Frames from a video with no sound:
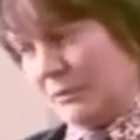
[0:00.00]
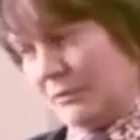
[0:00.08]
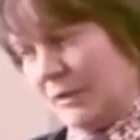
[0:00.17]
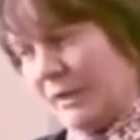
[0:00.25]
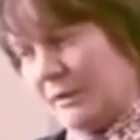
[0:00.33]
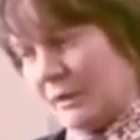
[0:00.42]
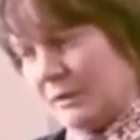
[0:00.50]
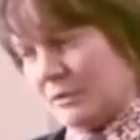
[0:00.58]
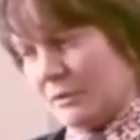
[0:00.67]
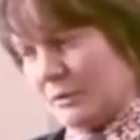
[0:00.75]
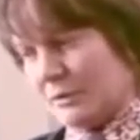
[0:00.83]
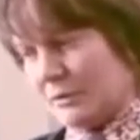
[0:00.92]
finding
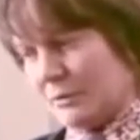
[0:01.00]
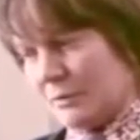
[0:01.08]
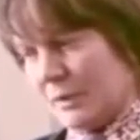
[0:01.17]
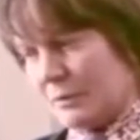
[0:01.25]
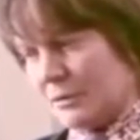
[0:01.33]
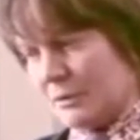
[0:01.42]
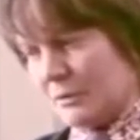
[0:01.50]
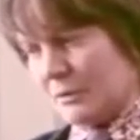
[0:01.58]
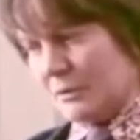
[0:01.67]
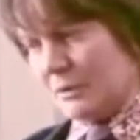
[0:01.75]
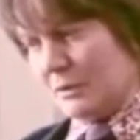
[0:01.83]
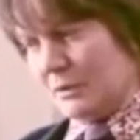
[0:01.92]
its origin perhaps
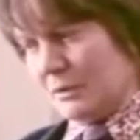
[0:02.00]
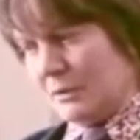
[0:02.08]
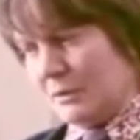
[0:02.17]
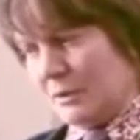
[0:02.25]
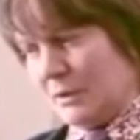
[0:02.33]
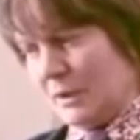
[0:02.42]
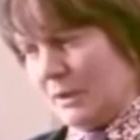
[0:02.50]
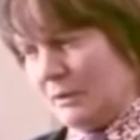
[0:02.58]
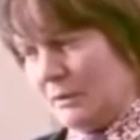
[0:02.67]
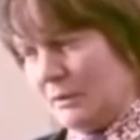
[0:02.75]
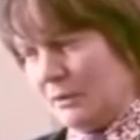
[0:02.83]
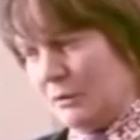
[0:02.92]

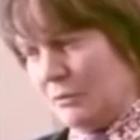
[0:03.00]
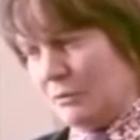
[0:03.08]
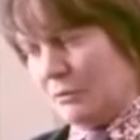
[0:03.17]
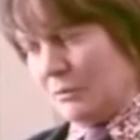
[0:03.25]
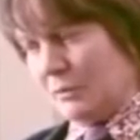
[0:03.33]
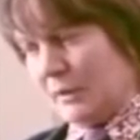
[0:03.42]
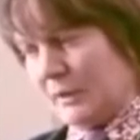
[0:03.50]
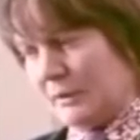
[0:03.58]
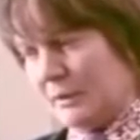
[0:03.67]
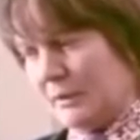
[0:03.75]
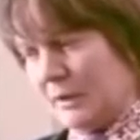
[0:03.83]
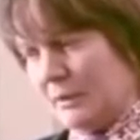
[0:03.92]
in Hume,
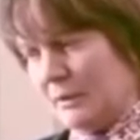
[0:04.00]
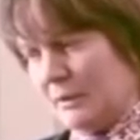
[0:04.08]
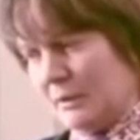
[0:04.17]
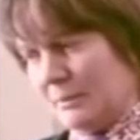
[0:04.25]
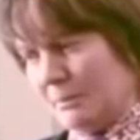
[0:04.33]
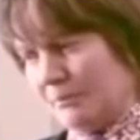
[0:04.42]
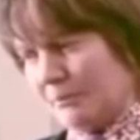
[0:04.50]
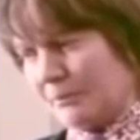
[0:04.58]
and